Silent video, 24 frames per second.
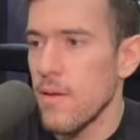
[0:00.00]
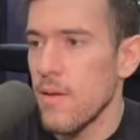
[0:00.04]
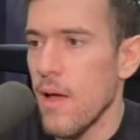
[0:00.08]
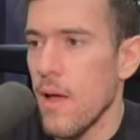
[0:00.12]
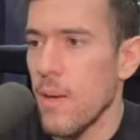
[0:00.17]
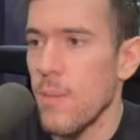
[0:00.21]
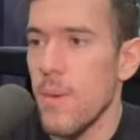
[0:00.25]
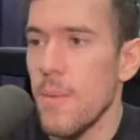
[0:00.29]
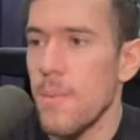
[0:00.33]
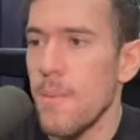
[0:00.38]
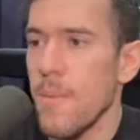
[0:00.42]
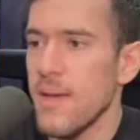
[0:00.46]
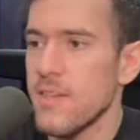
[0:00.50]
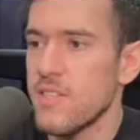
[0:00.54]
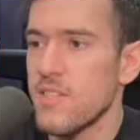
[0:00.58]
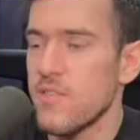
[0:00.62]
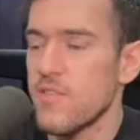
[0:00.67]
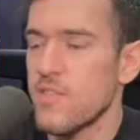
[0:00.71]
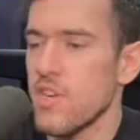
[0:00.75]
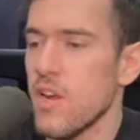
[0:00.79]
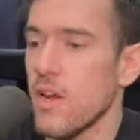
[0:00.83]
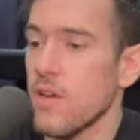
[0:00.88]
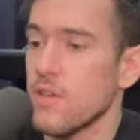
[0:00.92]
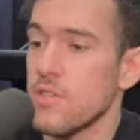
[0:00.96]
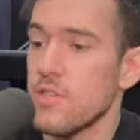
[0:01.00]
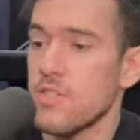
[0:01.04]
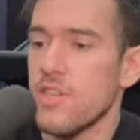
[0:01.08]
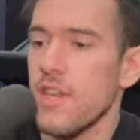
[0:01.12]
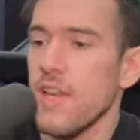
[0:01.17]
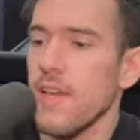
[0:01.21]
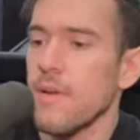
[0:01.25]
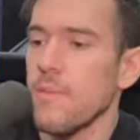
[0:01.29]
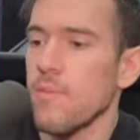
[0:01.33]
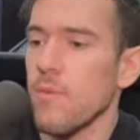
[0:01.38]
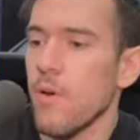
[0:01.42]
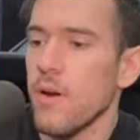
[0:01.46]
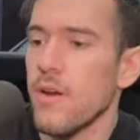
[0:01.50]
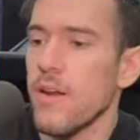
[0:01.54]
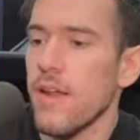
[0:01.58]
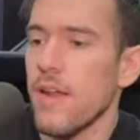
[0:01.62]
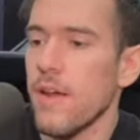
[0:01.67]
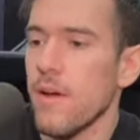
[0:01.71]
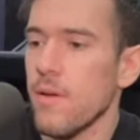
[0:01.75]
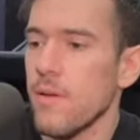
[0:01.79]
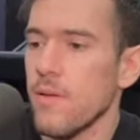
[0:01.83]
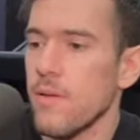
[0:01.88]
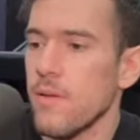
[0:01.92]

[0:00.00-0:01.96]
I mean, massive shout out to Save right now.